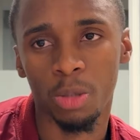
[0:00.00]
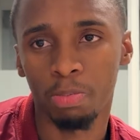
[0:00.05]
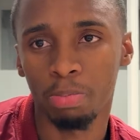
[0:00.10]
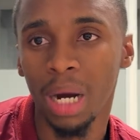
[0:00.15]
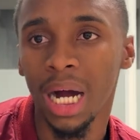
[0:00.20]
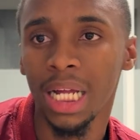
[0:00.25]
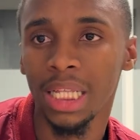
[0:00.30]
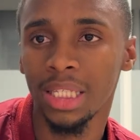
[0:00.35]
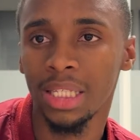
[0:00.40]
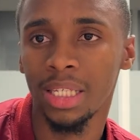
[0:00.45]

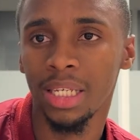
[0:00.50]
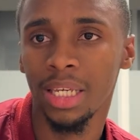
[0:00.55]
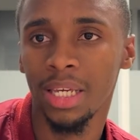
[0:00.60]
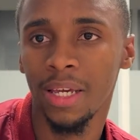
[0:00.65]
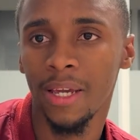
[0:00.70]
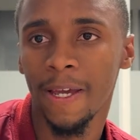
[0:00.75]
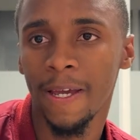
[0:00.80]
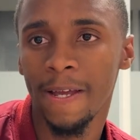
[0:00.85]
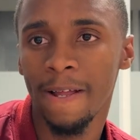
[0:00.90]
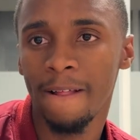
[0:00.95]
But
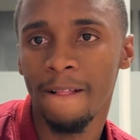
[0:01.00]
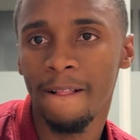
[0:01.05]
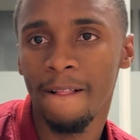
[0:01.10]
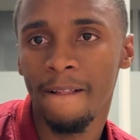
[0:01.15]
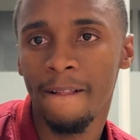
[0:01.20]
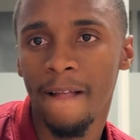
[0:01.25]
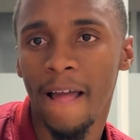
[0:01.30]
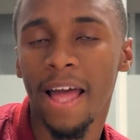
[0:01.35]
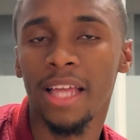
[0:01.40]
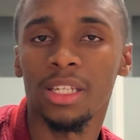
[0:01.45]

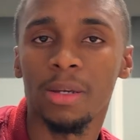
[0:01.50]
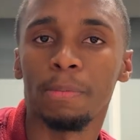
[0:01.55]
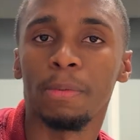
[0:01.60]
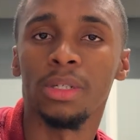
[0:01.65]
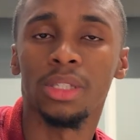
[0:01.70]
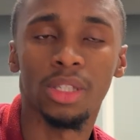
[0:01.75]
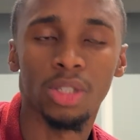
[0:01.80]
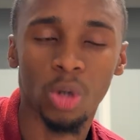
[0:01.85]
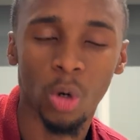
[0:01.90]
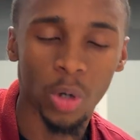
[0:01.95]
as a
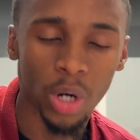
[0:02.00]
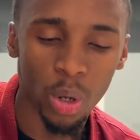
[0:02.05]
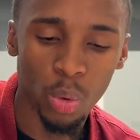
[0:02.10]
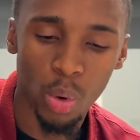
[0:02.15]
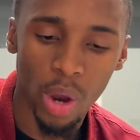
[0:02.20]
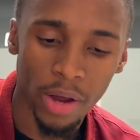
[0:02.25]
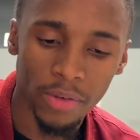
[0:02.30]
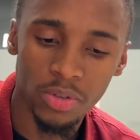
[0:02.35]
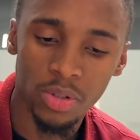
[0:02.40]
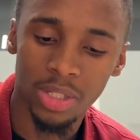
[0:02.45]
business owner, we
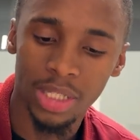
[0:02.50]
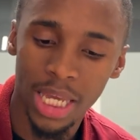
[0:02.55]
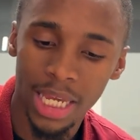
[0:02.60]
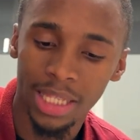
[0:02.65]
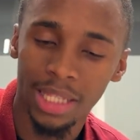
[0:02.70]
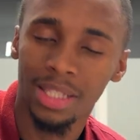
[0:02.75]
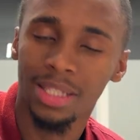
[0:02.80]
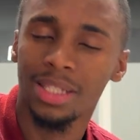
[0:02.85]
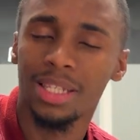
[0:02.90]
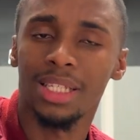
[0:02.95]
have to take
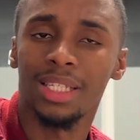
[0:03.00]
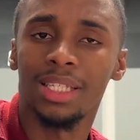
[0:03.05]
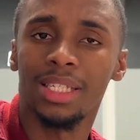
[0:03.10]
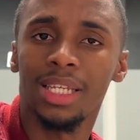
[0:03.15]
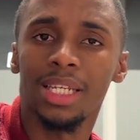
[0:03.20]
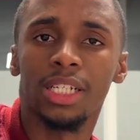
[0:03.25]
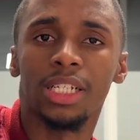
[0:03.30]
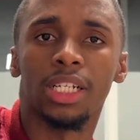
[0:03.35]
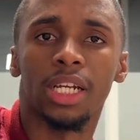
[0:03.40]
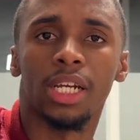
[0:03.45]
the
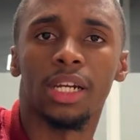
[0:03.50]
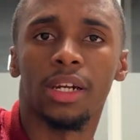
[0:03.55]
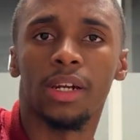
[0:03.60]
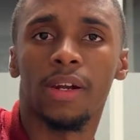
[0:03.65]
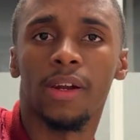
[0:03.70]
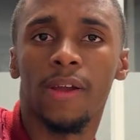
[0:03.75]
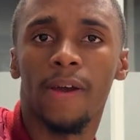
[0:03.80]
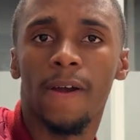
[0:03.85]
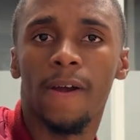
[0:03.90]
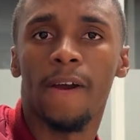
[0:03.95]
decision
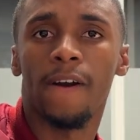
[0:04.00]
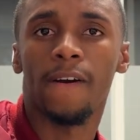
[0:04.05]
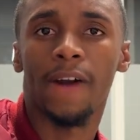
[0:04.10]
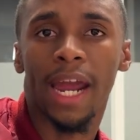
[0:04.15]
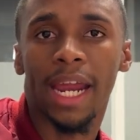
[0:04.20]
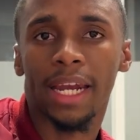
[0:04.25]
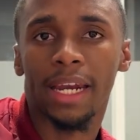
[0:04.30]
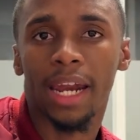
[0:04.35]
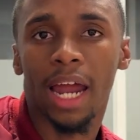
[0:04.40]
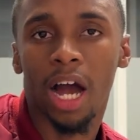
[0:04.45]

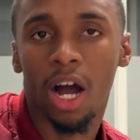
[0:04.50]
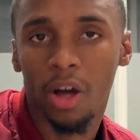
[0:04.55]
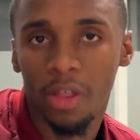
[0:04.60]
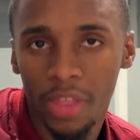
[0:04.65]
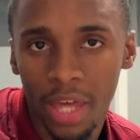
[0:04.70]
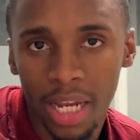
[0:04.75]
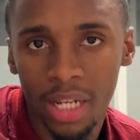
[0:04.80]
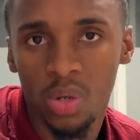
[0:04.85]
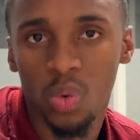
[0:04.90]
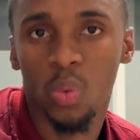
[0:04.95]
right now
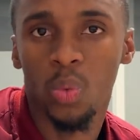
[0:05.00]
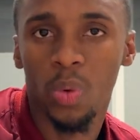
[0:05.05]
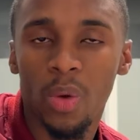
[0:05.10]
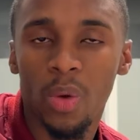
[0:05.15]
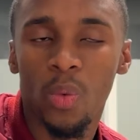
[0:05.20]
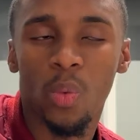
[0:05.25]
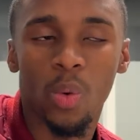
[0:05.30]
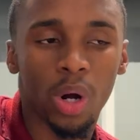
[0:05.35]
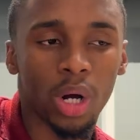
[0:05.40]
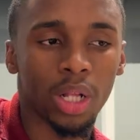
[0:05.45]
that
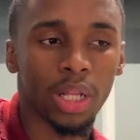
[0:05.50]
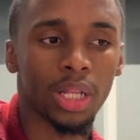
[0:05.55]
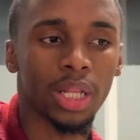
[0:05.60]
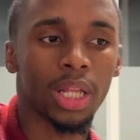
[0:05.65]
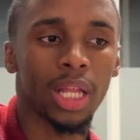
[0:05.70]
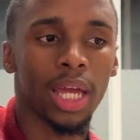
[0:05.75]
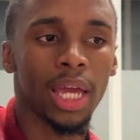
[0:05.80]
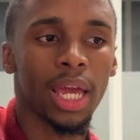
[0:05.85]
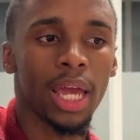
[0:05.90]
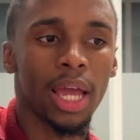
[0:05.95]

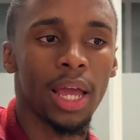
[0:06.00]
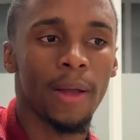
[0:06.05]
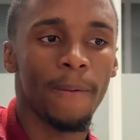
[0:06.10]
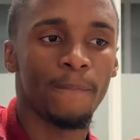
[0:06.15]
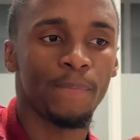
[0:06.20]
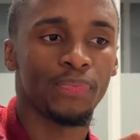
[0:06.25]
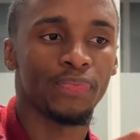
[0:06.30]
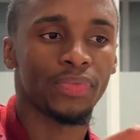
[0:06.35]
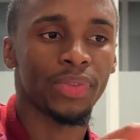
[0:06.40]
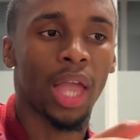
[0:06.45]
will
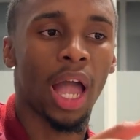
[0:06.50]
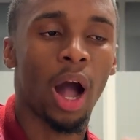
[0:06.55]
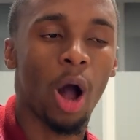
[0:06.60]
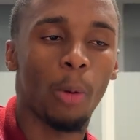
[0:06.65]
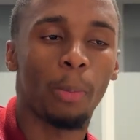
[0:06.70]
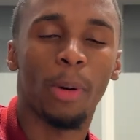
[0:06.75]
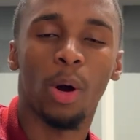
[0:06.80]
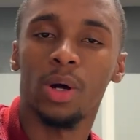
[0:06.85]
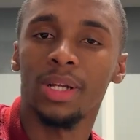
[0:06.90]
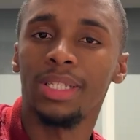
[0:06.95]

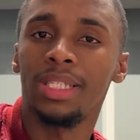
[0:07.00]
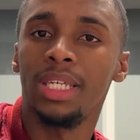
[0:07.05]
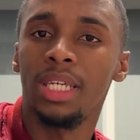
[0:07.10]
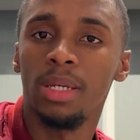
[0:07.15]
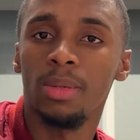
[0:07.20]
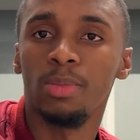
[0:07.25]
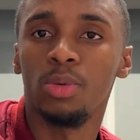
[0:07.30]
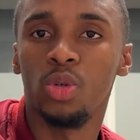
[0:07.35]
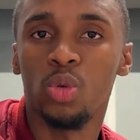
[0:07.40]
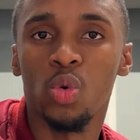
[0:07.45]
help our
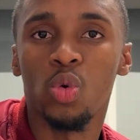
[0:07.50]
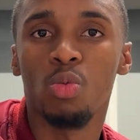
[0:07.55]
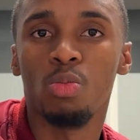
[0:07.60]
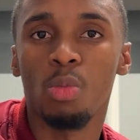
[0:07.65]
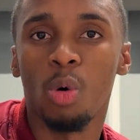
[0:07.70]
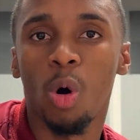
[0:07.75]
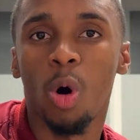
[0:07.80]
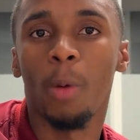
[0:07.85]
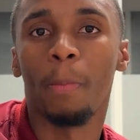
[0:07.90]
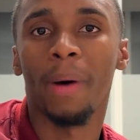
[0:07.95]
team do
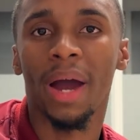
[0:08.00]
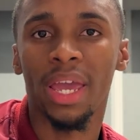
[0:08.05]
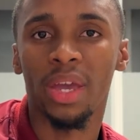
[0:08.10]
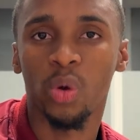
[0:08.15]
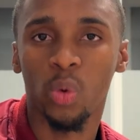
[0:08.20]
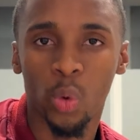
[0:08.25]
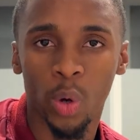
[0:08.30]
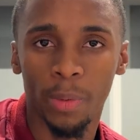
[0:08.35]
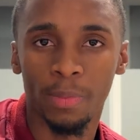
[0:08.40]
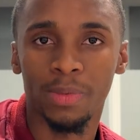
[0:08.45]
more by
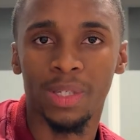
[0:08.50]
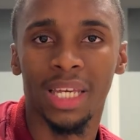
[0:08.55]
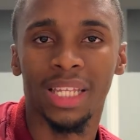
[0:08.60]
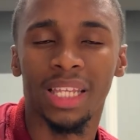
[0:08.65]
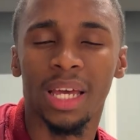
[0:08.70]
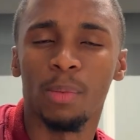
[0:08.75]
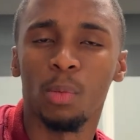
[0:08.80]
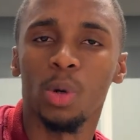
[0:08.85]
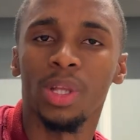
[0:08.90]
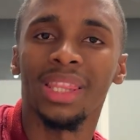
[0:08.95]
equipping
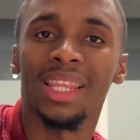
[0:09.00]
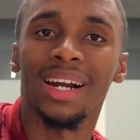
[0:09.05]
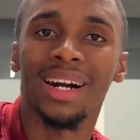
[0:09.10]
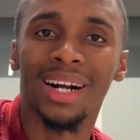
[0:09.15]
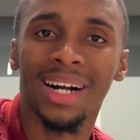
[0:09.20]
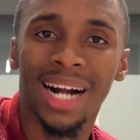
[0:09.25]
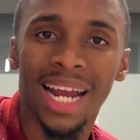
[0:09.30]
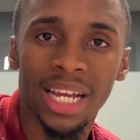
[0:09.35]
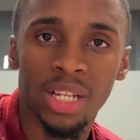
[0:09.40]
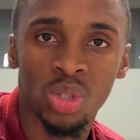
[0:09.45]
them with the
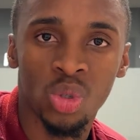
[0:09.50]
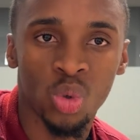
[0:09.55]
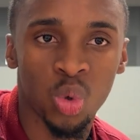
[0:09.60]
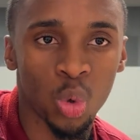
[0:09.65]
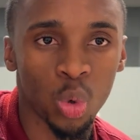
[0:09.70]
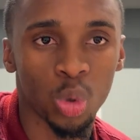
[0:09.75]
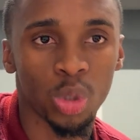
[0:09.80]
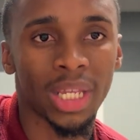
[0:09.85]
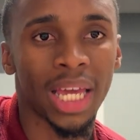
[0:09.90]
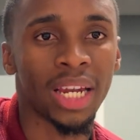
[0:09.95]
right
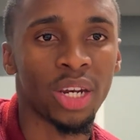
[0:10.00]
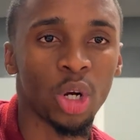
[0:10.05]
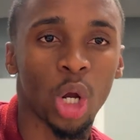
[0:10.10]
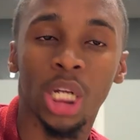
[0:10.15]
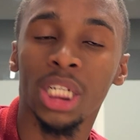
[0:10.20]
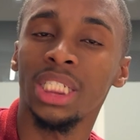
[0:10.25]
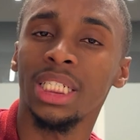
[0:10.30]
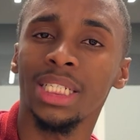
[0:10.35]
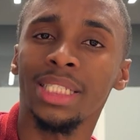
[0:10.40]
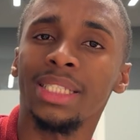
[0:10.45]
tools, and
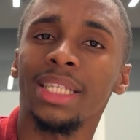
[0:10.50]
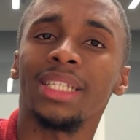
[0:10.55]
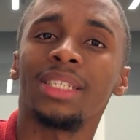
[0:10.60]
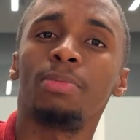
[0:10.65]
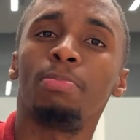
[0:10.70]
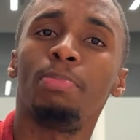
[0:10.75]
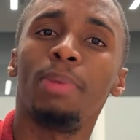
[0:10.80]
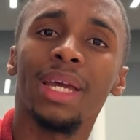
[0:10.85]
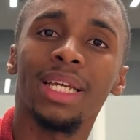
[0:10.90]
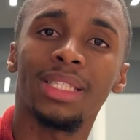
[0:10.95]
not just
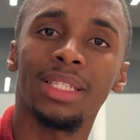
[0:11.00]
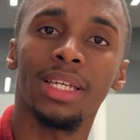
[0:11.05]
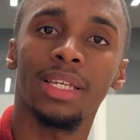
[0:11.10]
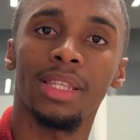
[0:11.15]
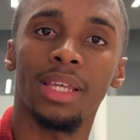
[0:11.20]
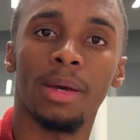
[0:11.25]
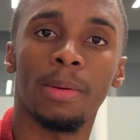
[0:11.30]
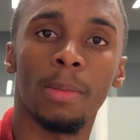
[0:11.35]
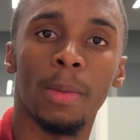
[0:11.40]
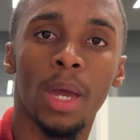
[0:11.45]
expecting
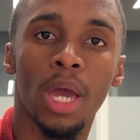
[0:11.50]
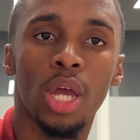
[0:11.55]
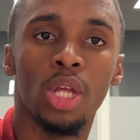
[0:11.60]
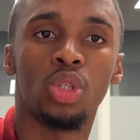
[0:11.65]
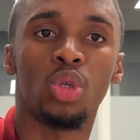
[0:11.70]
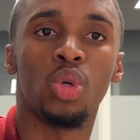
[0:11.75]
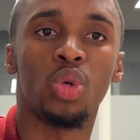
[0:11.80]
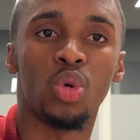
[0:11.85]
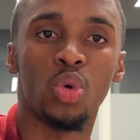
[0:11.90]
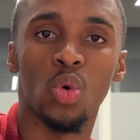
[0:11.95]
them
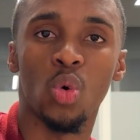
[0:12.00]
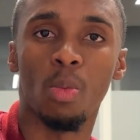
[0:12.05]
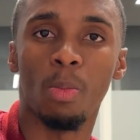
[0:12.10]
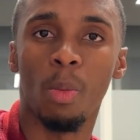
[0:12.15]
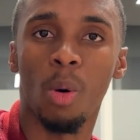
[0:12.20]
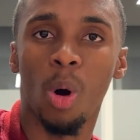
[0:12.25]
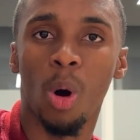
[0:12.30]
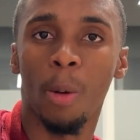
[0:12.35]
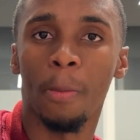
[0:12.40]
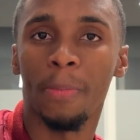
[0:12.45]
to do
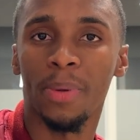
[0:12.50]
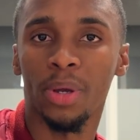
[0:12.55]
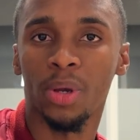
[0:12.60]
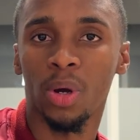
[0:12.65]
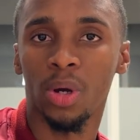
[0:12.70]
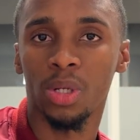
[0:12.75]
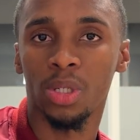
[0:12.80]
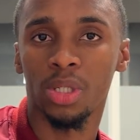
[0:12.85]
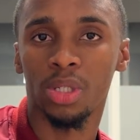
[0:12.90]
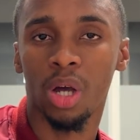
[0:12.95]
more
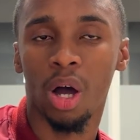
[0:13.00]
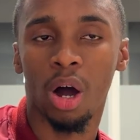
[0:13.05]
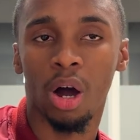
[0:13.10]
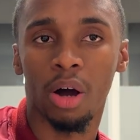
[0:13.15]
because